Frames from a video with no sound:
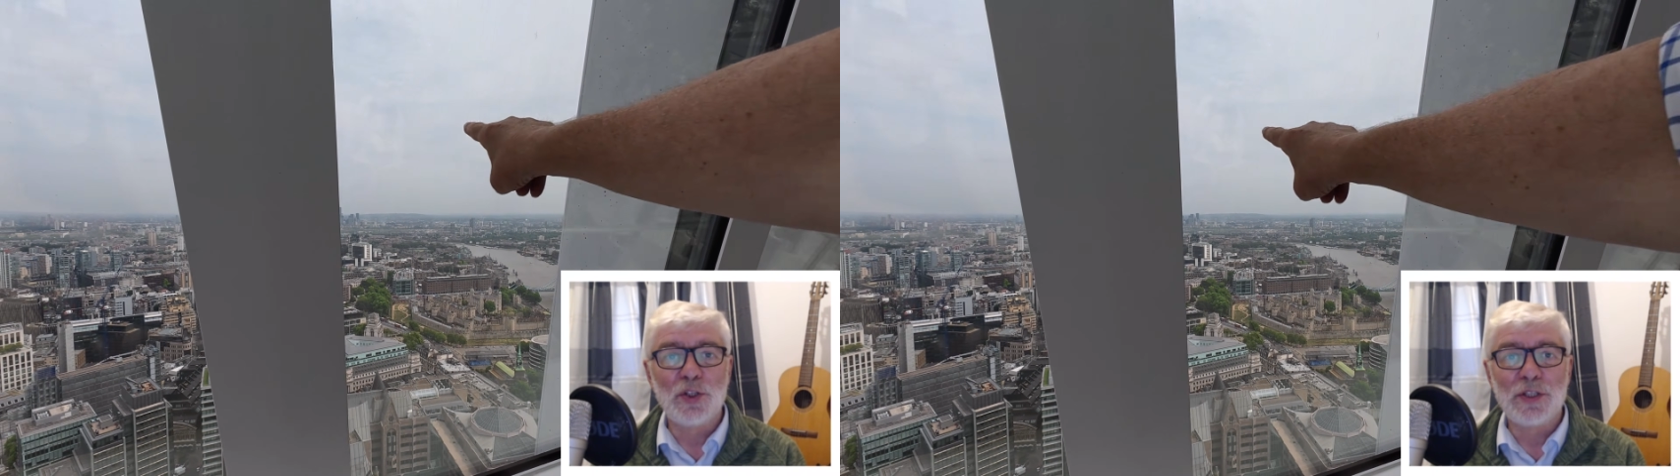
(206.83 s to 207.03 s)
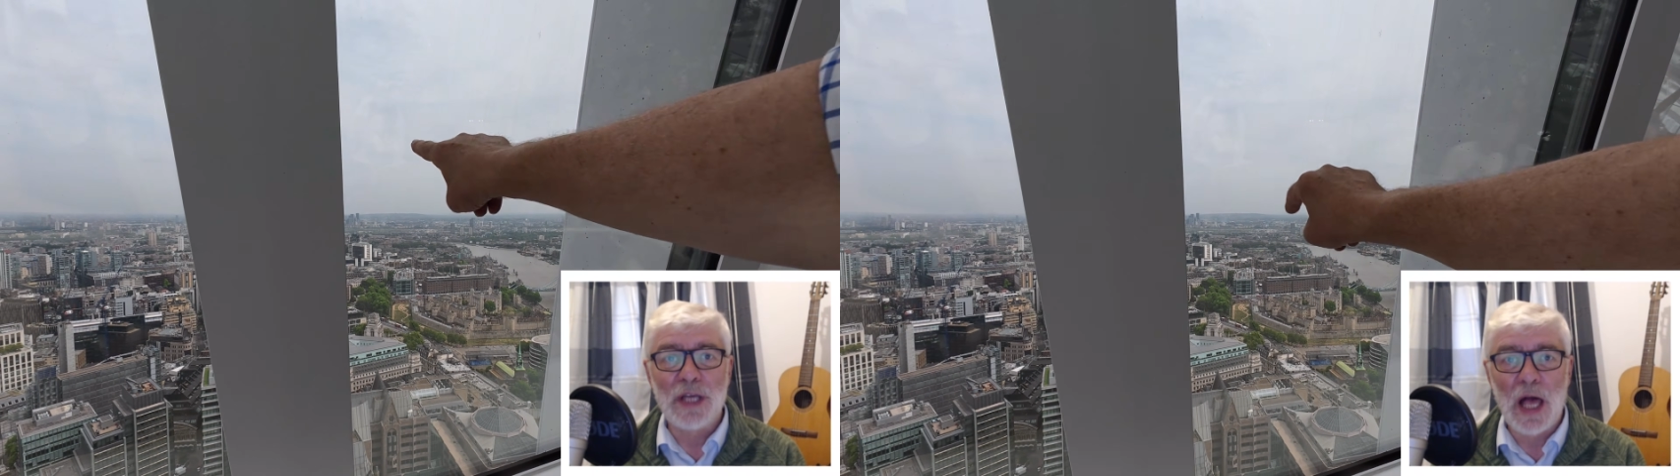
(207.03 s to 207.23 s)

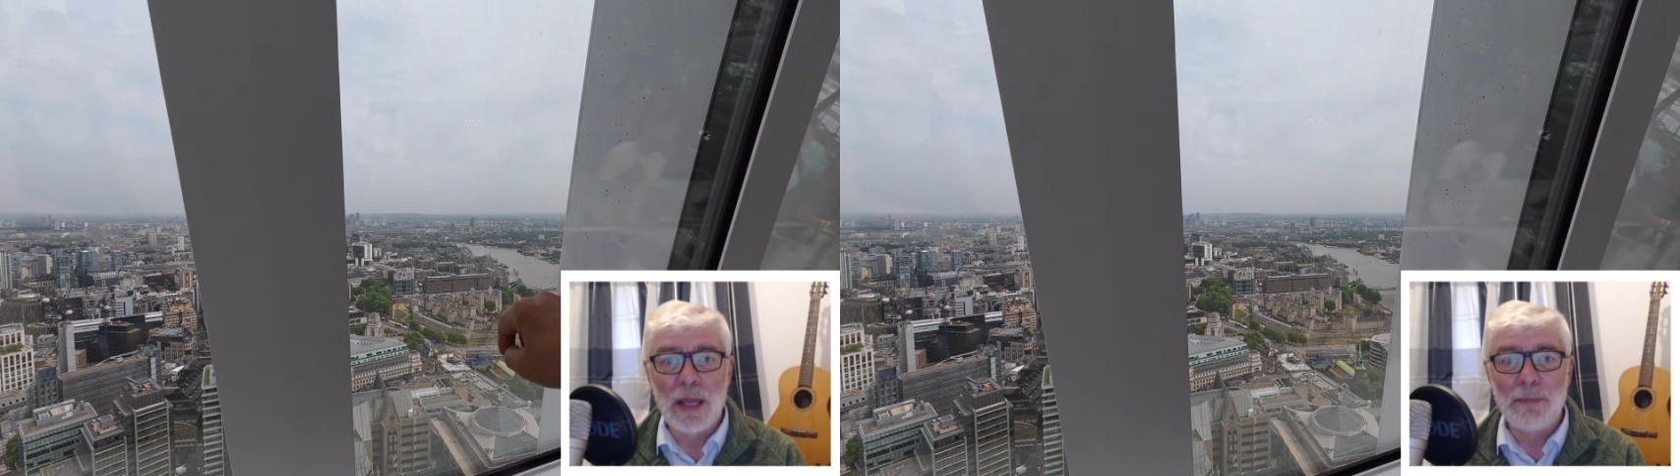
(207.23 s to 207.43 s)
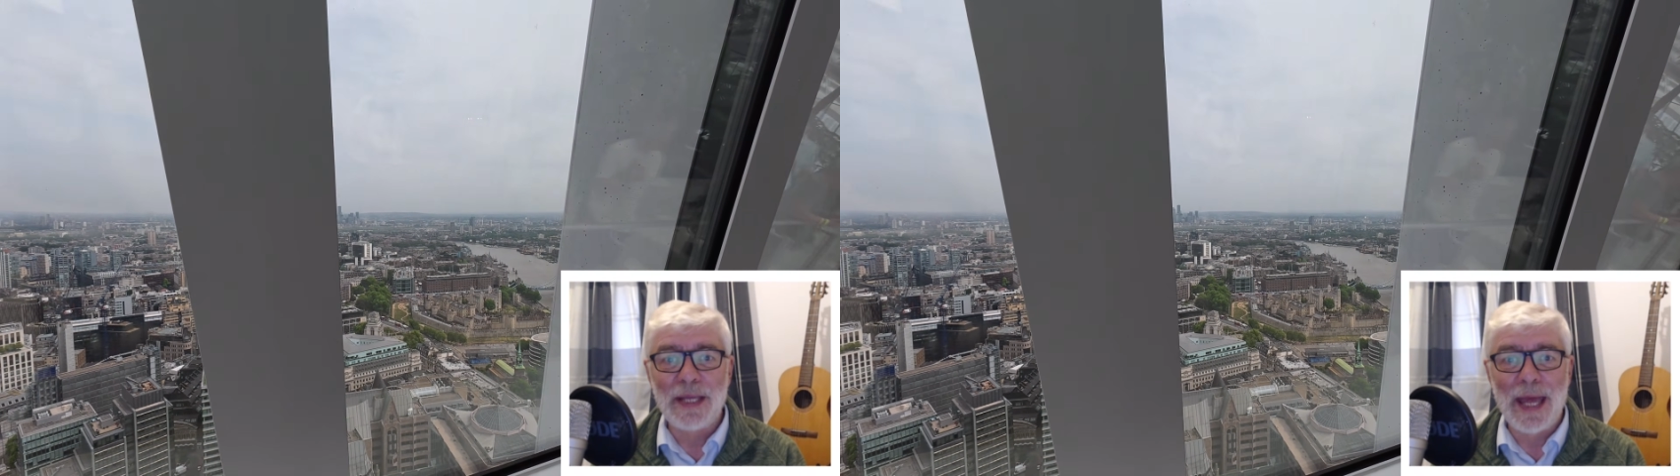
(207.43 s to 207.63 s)

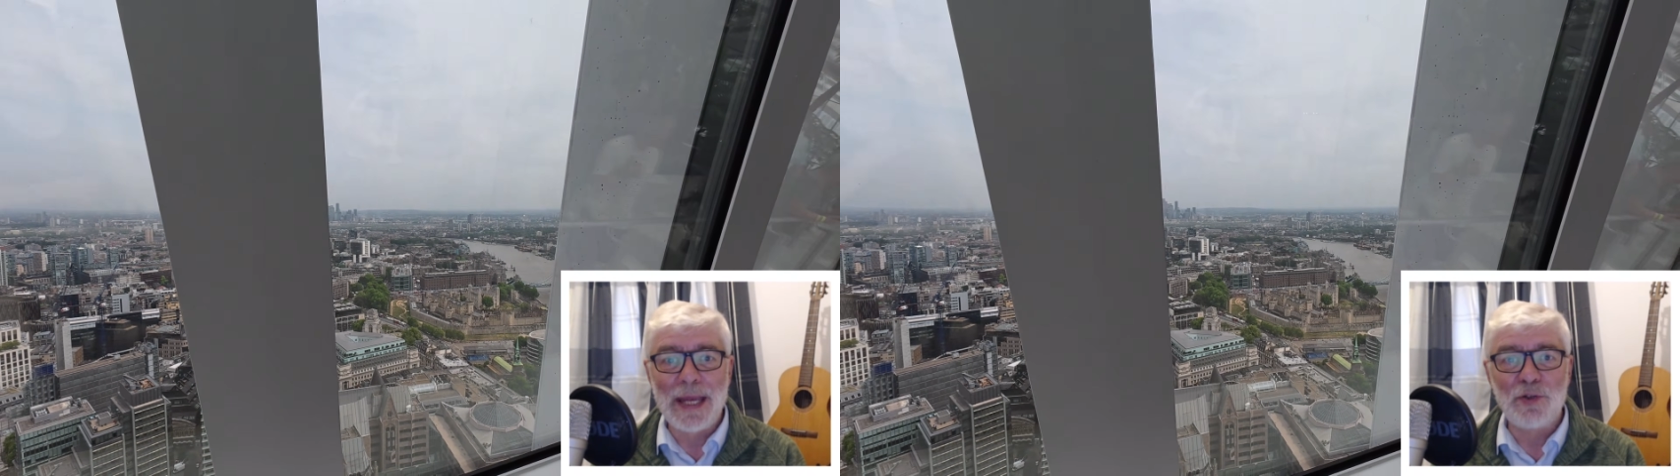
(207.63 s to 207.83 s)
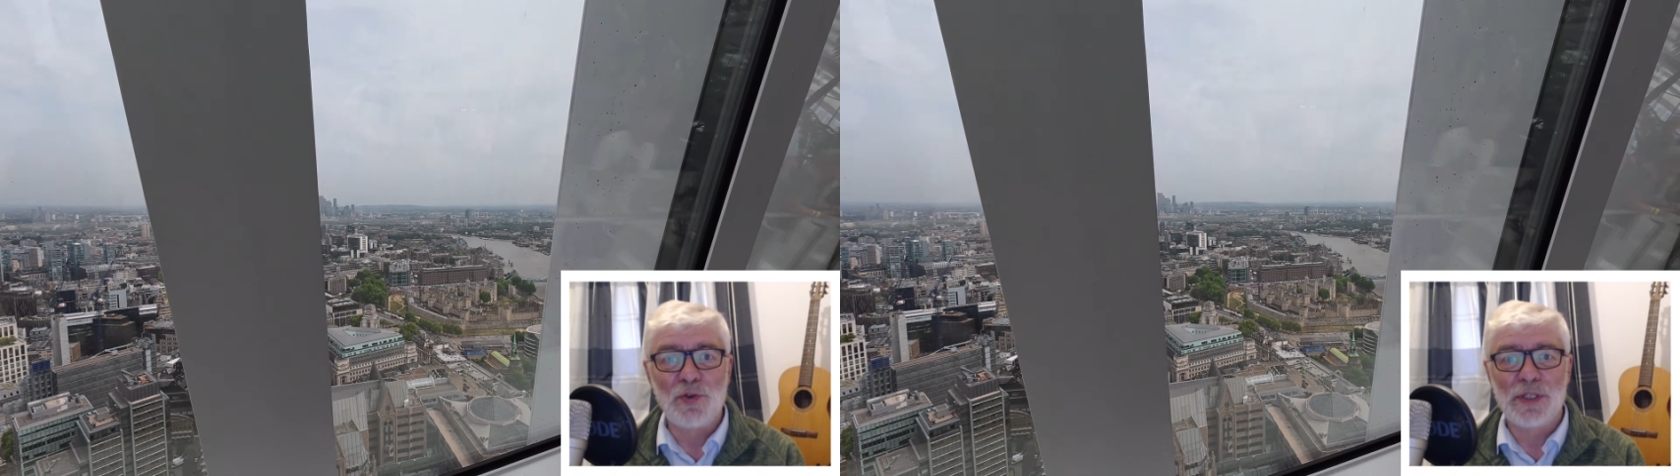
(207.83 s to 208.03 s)
timed
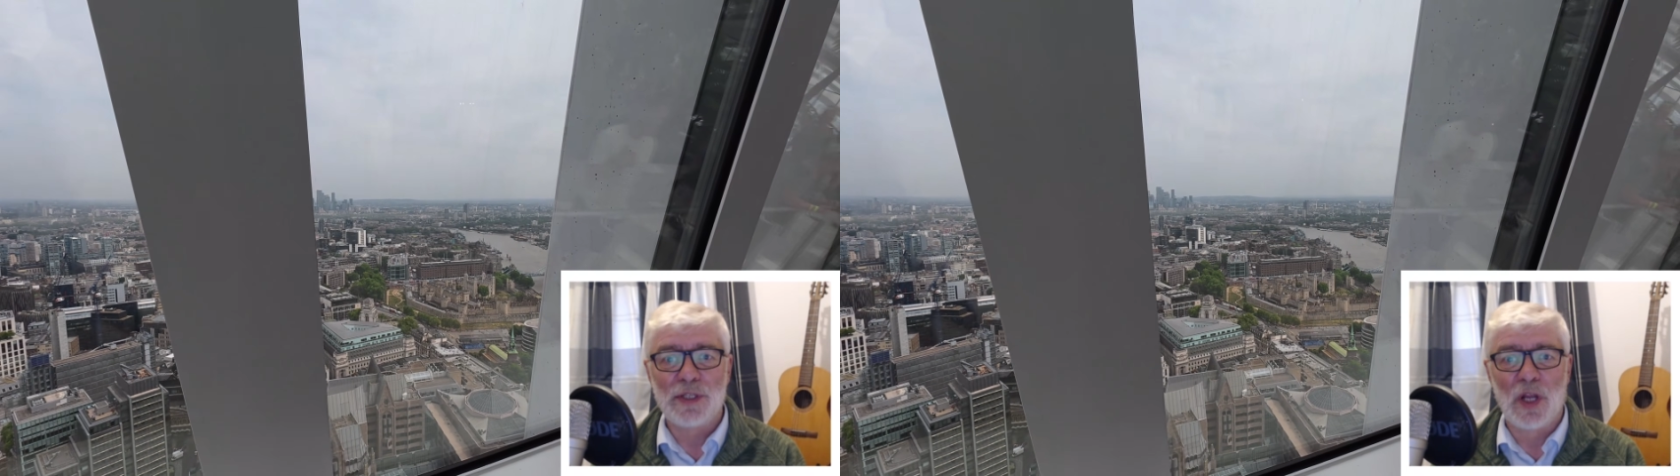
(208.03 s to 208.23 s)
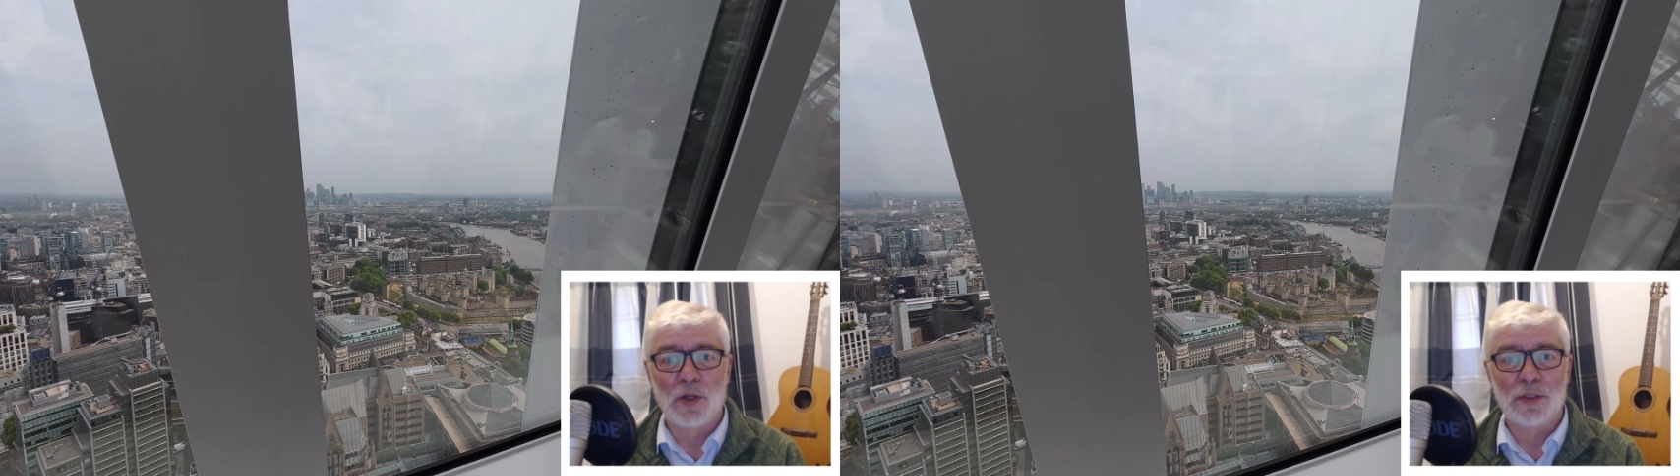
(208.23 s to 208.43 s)
entry
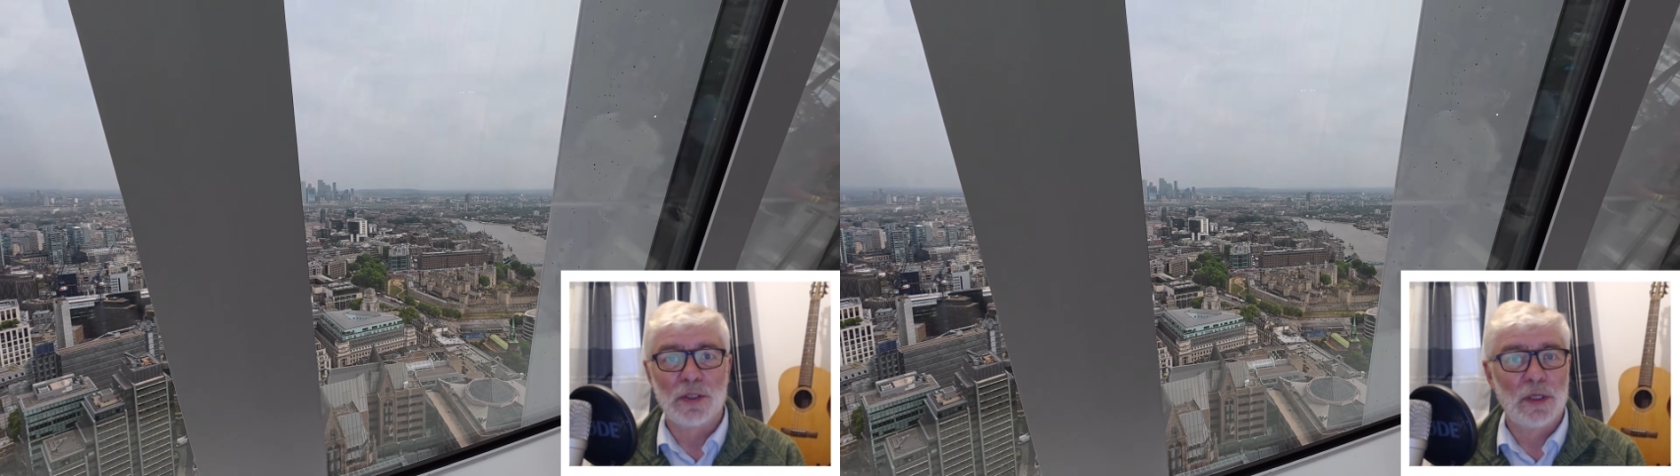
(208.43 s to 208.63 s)
slot,